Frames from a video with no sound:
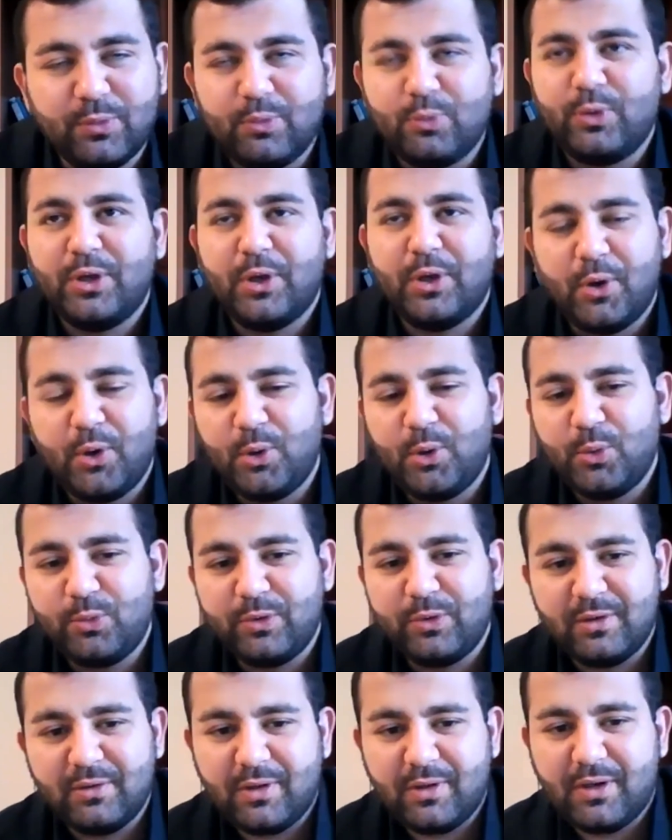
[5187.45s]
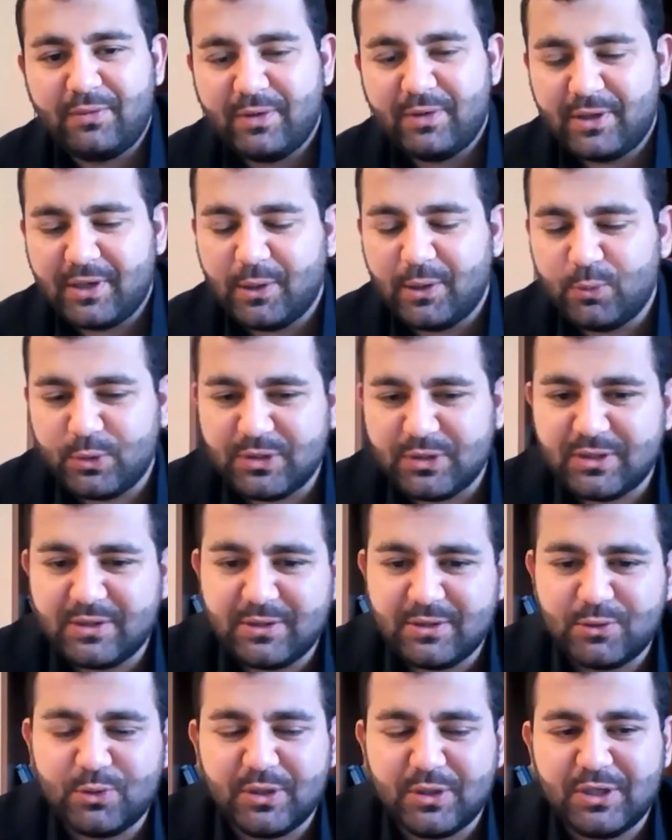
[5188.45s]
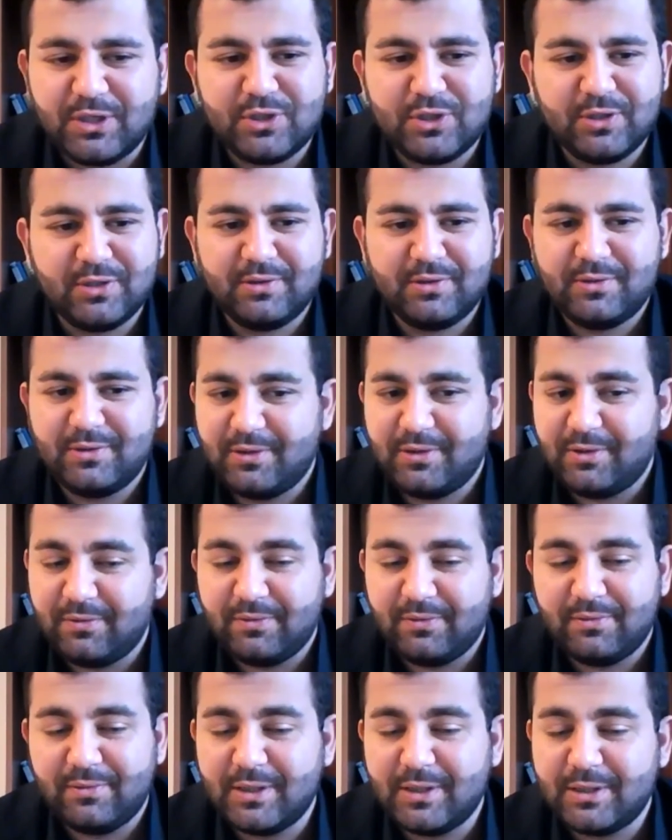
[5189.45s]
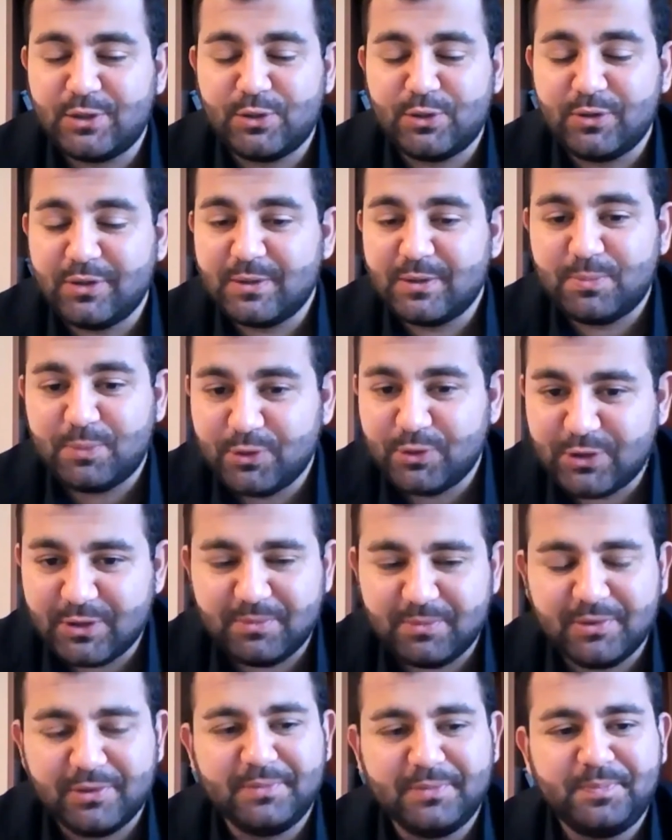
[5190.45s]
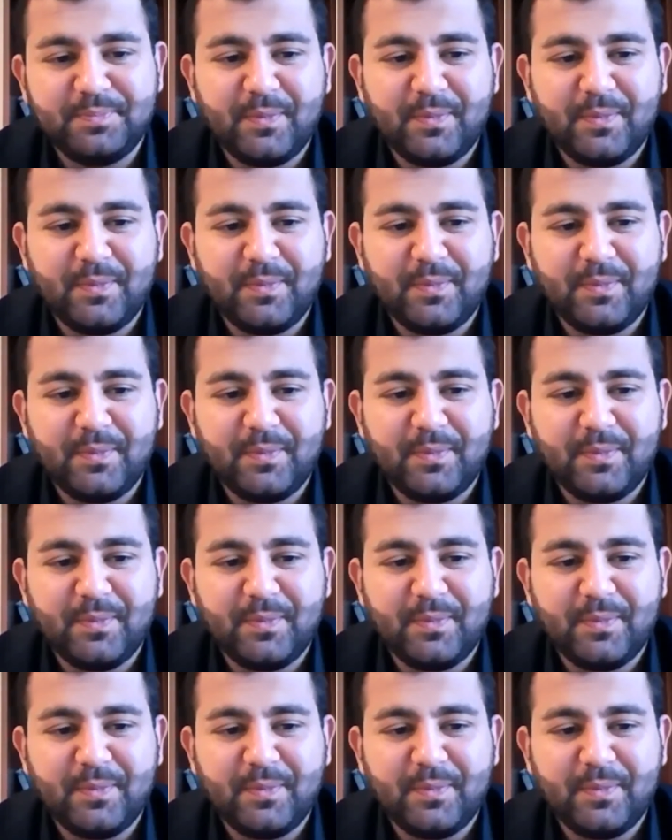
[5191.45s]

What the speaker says: we all will overcome the situation as soon as possible.